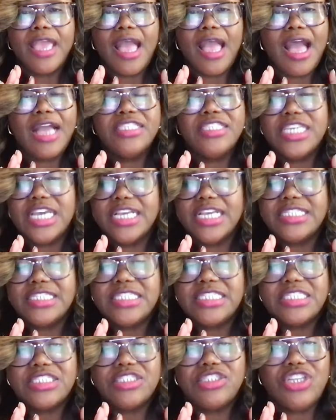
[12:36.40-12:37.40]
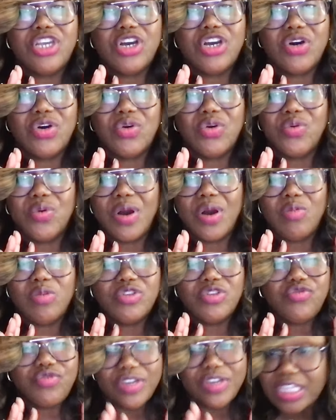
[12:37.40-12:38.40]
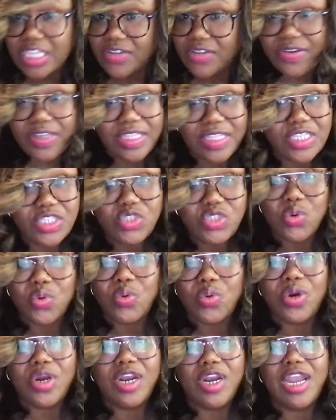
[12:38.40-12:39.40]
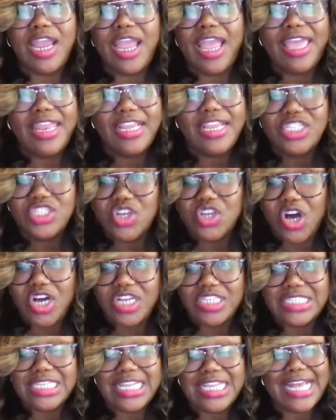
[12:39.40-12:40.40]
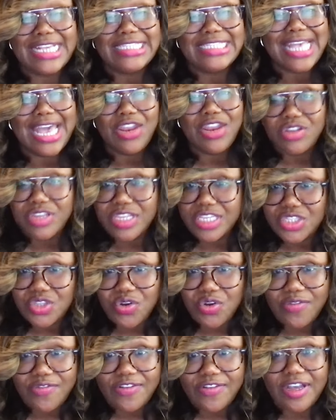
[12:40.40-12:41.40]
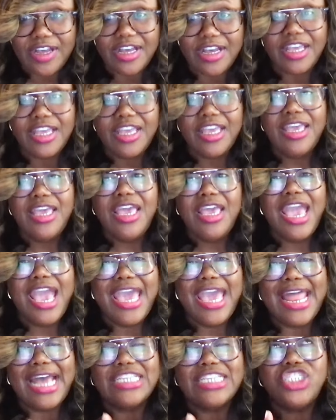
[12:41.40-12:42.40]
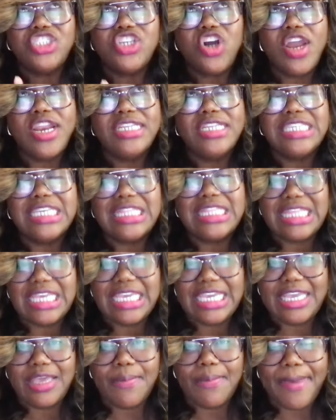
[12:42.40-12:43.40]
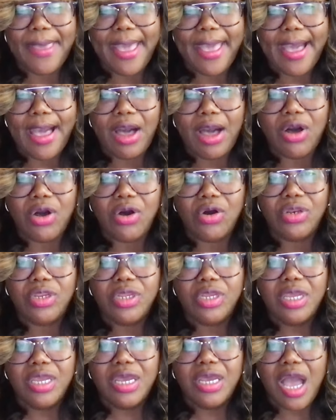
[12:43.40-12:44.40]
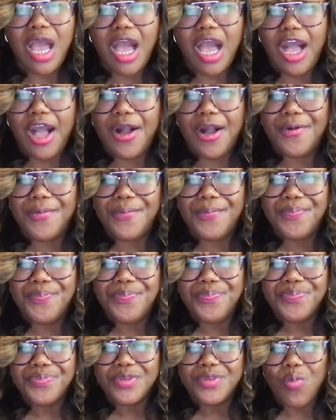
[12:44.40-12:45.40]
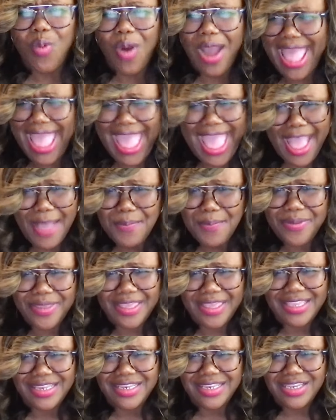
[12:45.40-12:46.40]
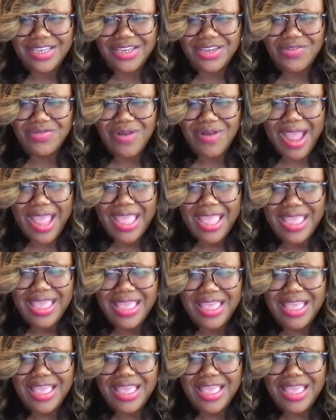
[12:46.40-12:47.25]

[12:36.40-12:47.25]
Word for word: I just, you know, was really, really sore and exhausted. I sat on the sofa and I started to think about um, what happened, right?